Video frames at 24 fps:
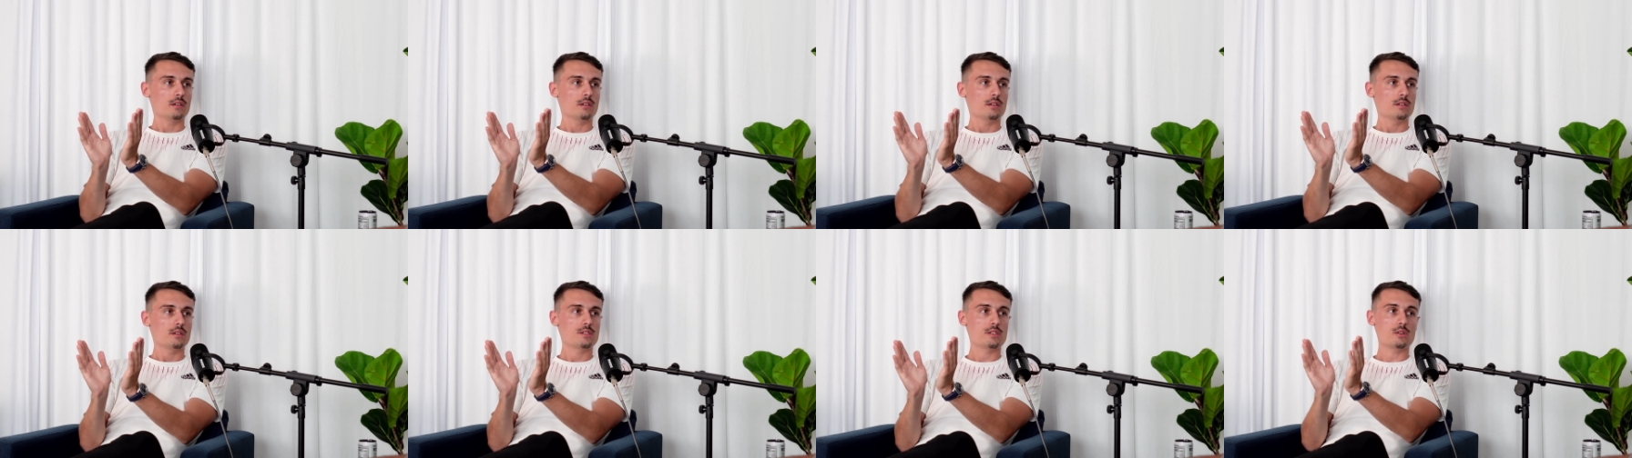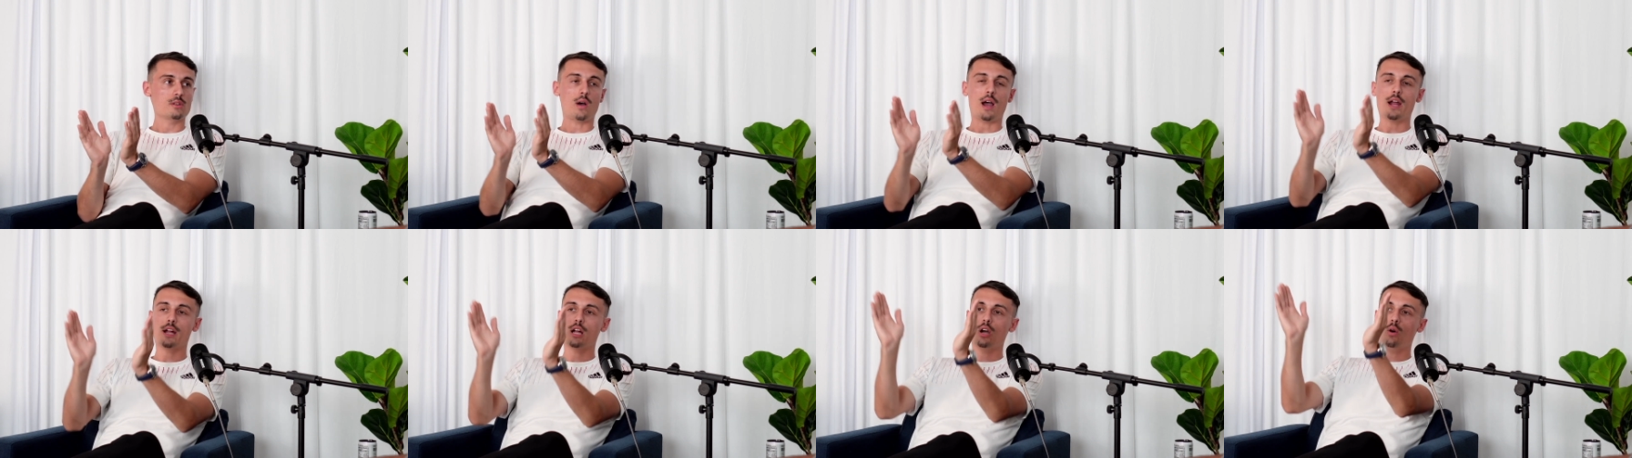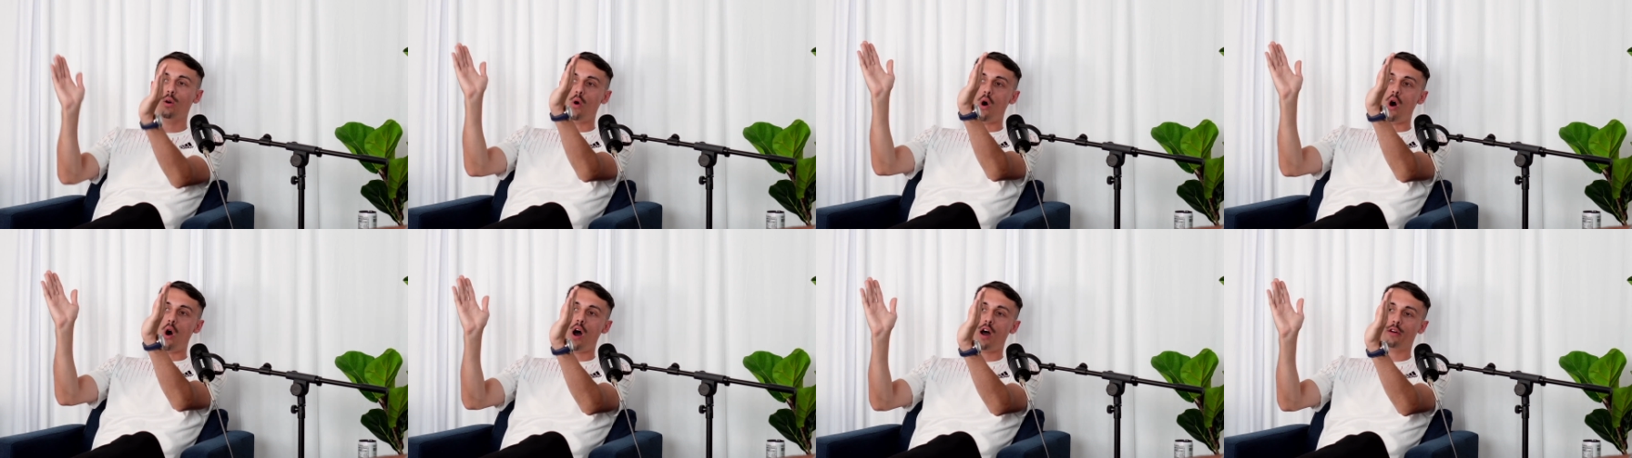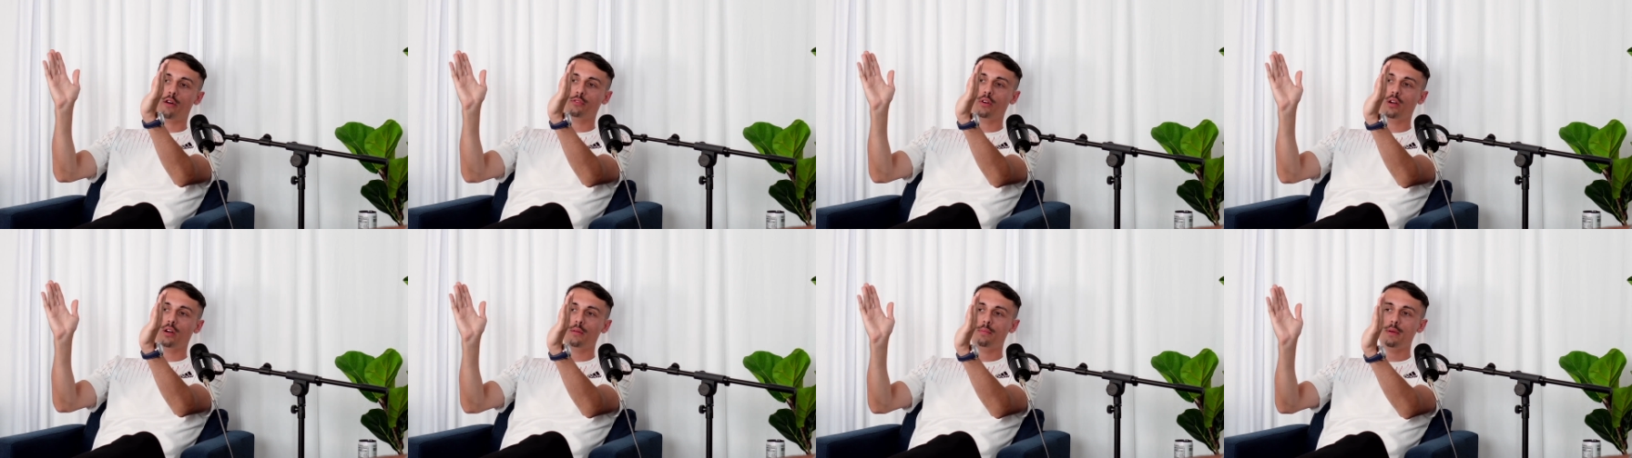So I go
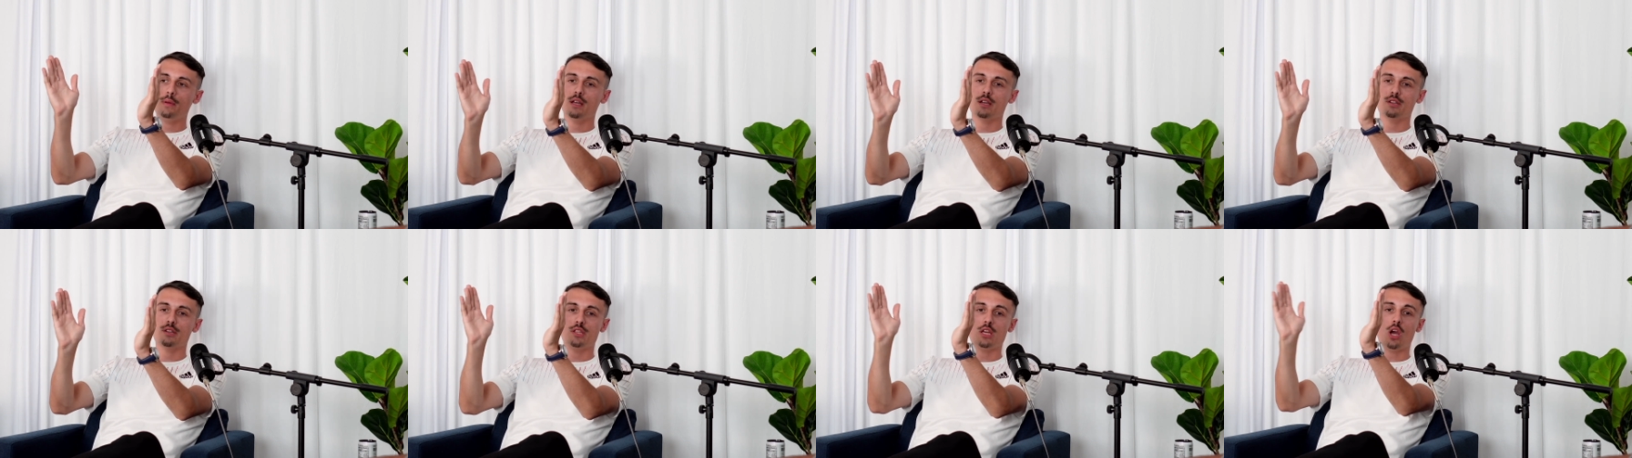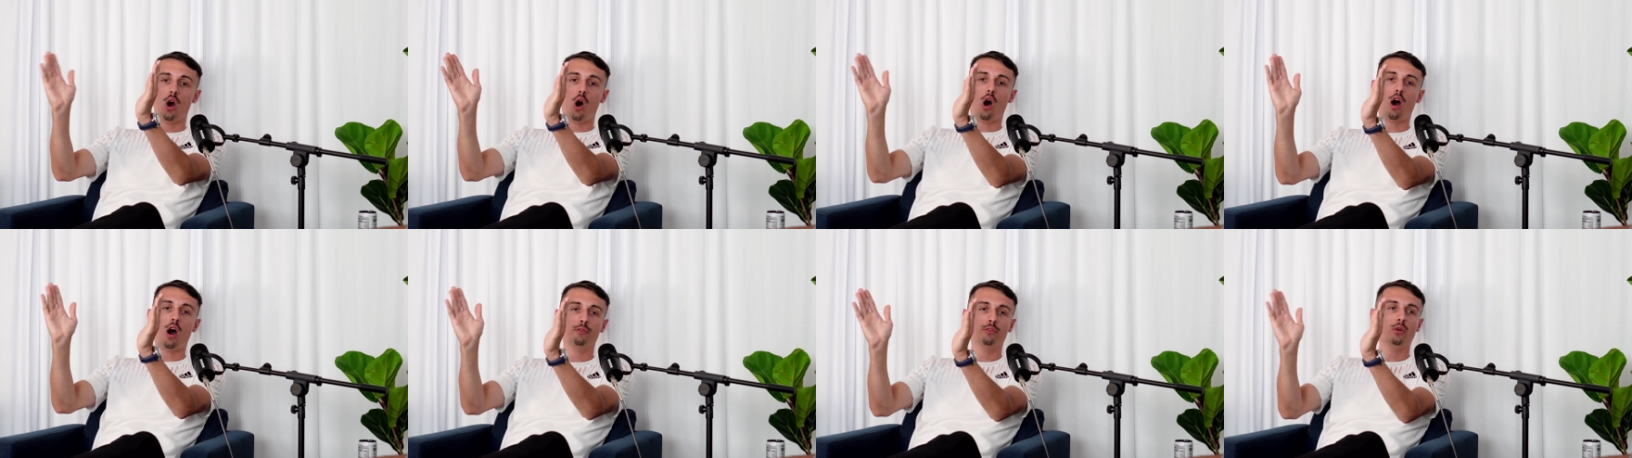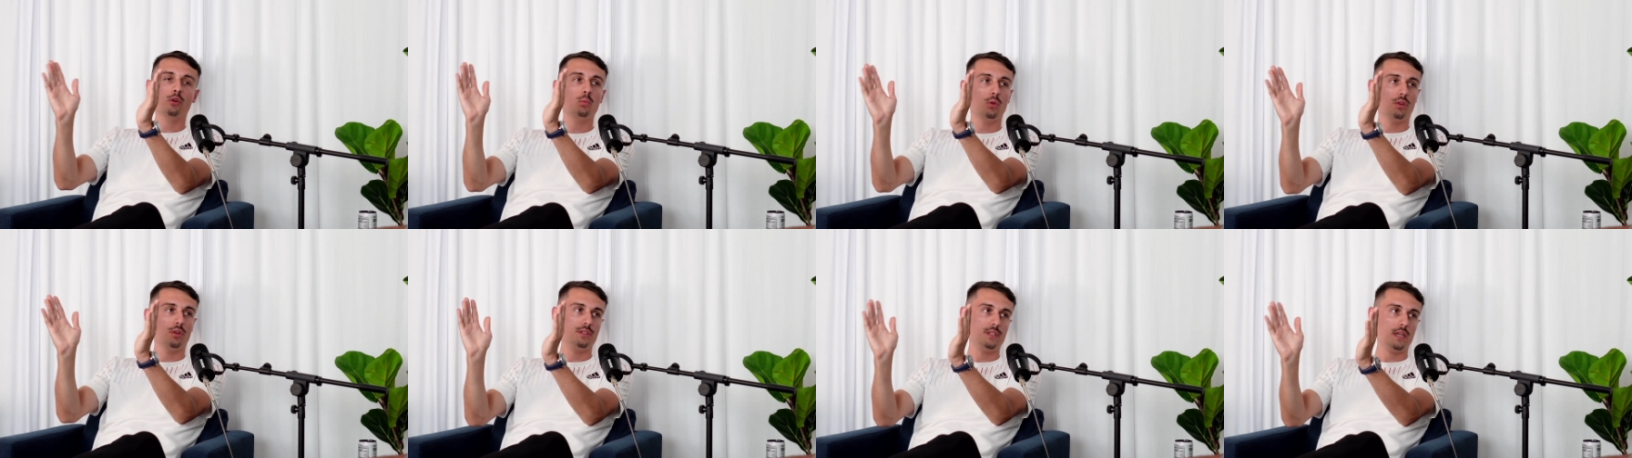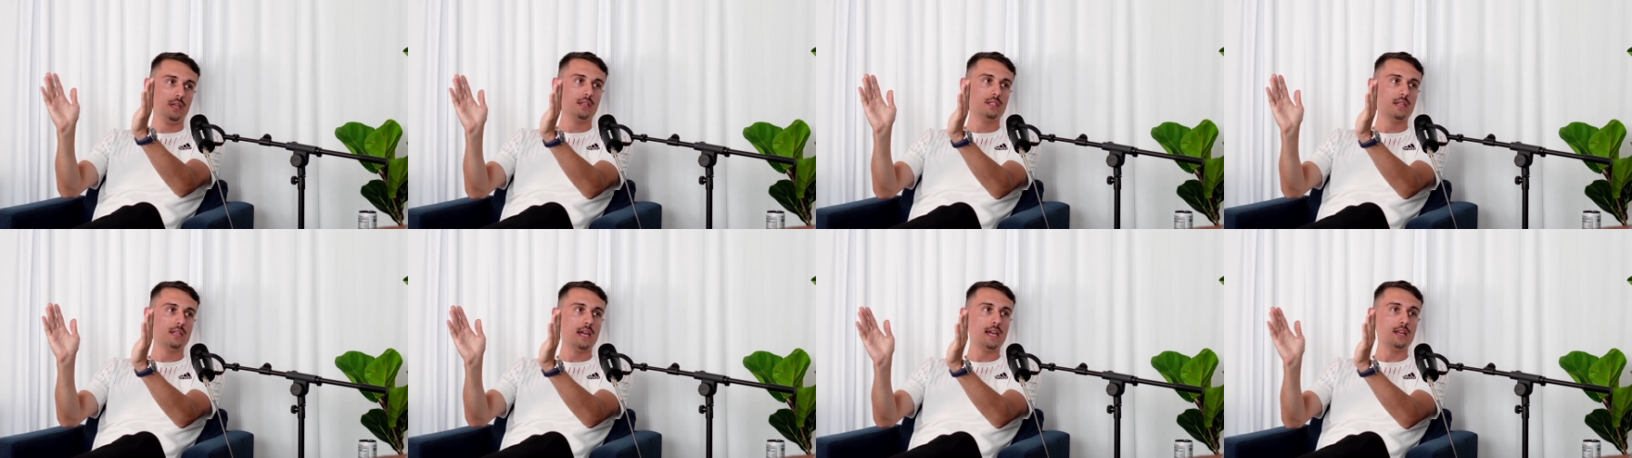offer because the offer will
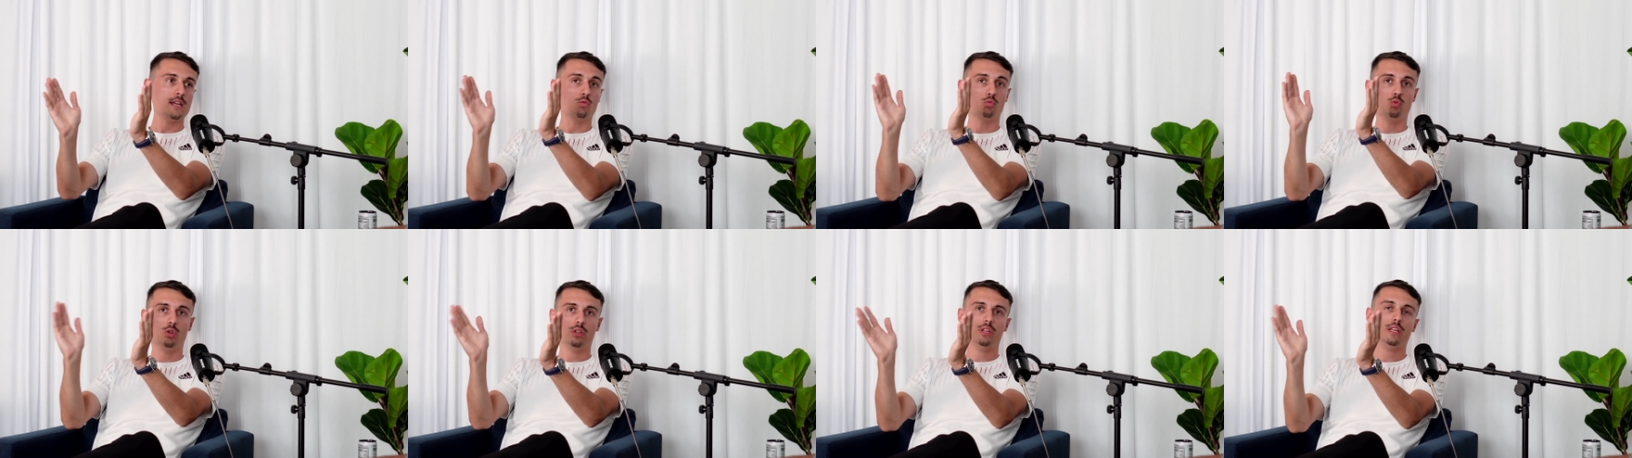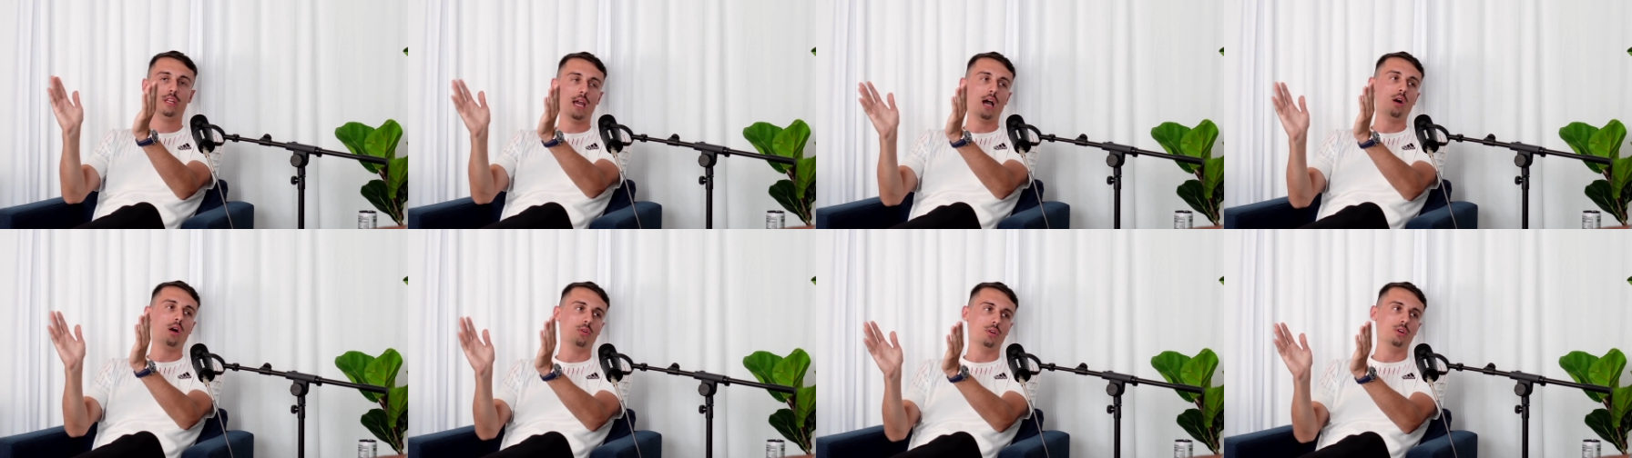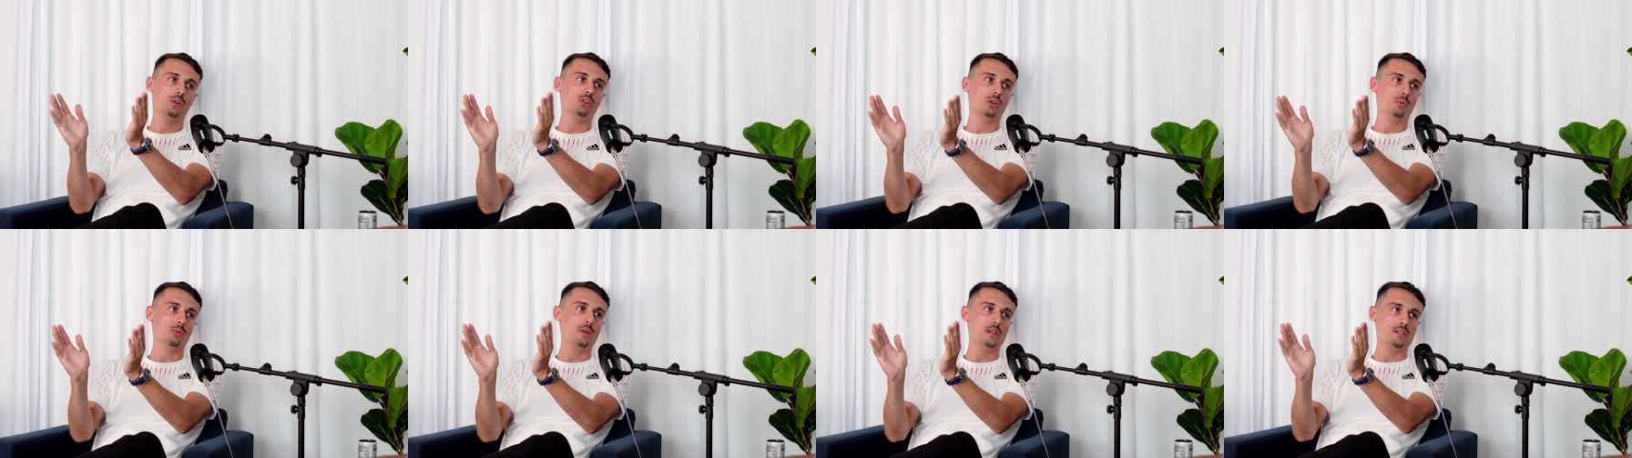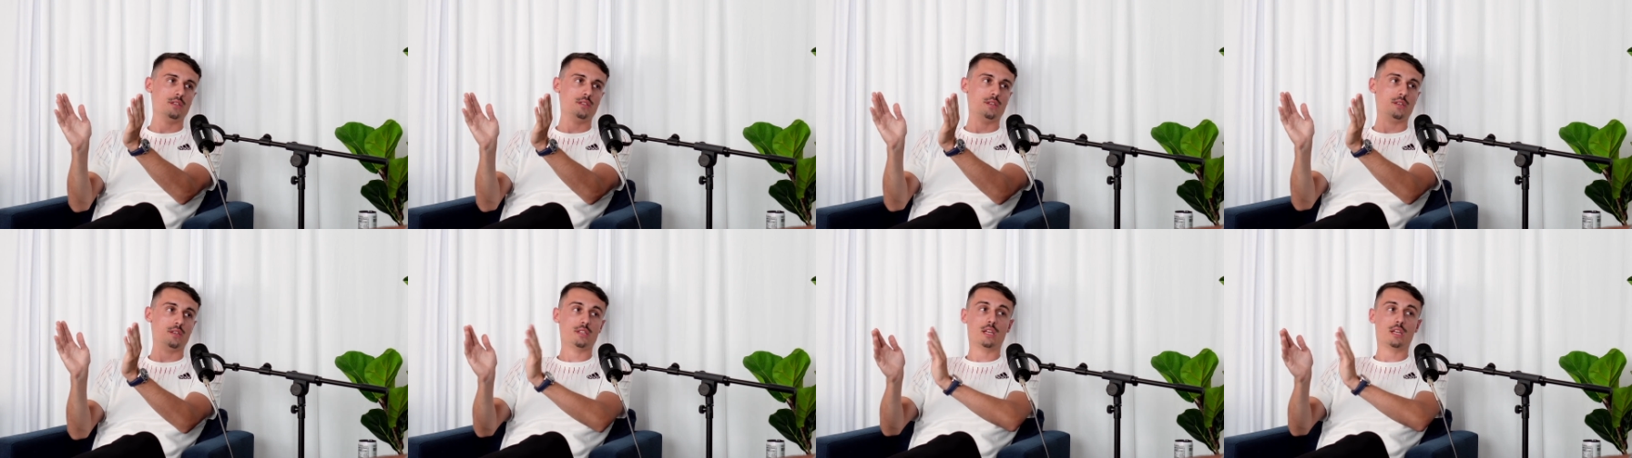dictate really how good your business is.